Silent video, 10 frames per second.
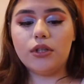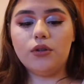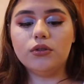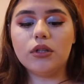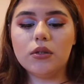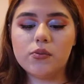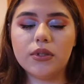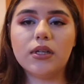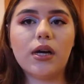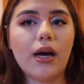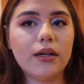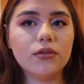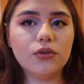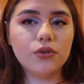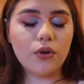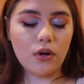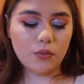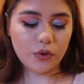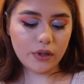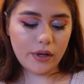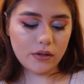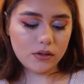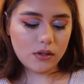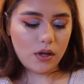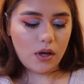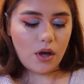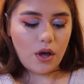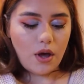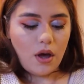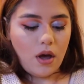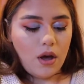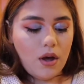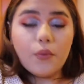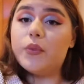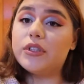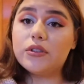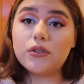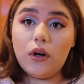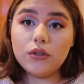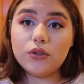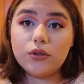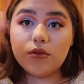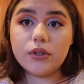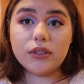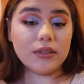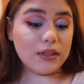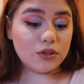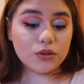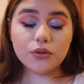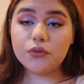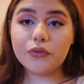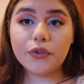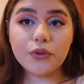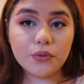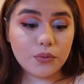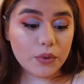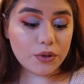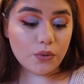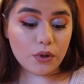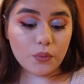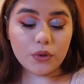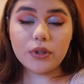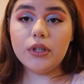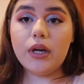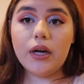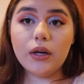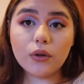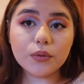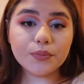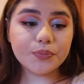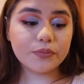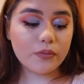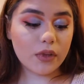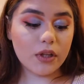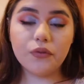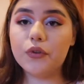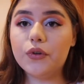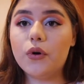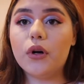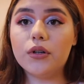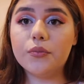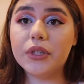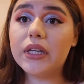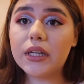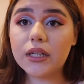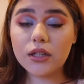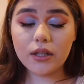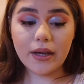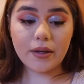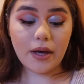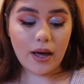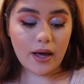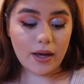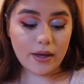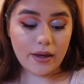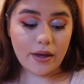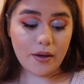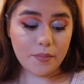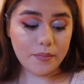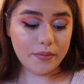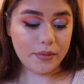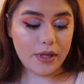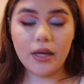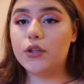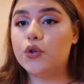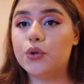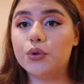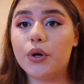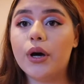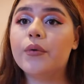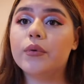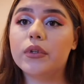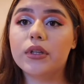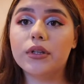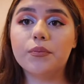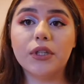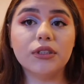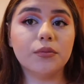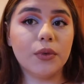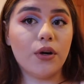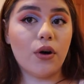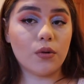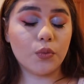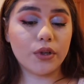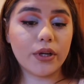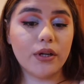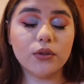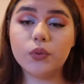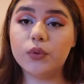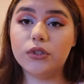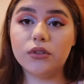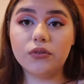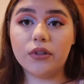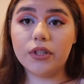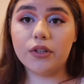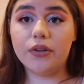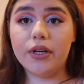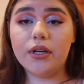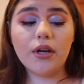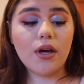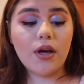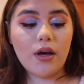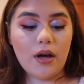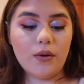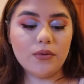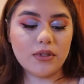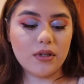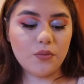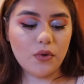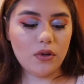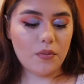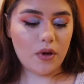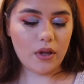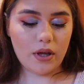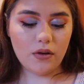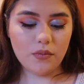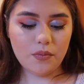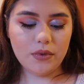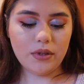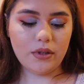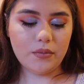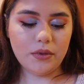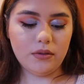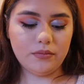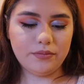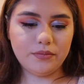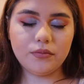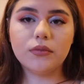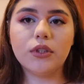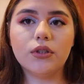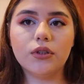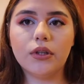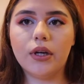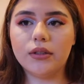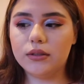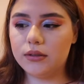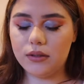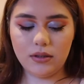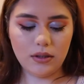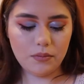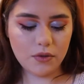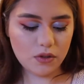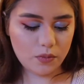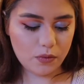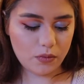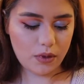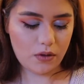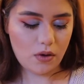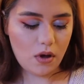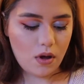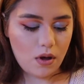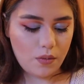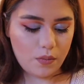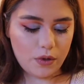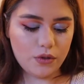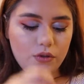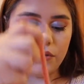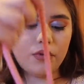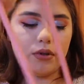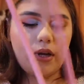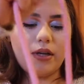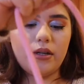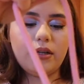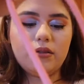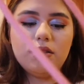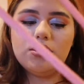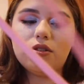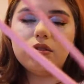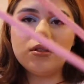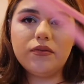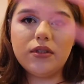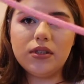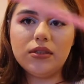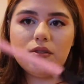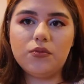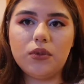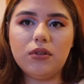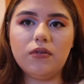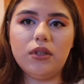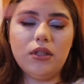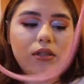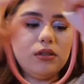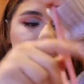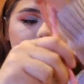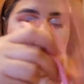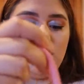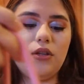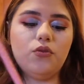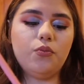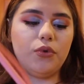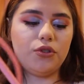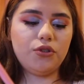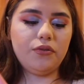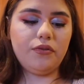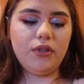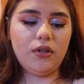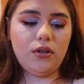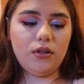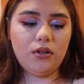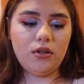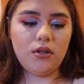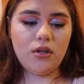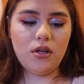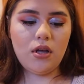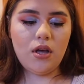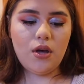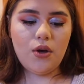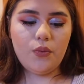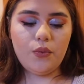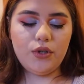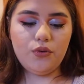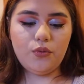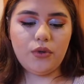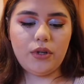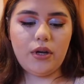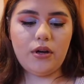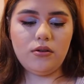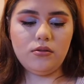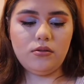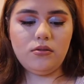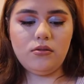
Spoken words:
It also comes with a guide to do arm workouts, which is also essential for you when you are working out. If you are a beginner like I am and you don't know really much about arm workouts, which is very great. I was gonna pull them all out, but I mean, let me just pull one up. But you kind of get the gist of it. It's one of these that you put your feet on when you work out.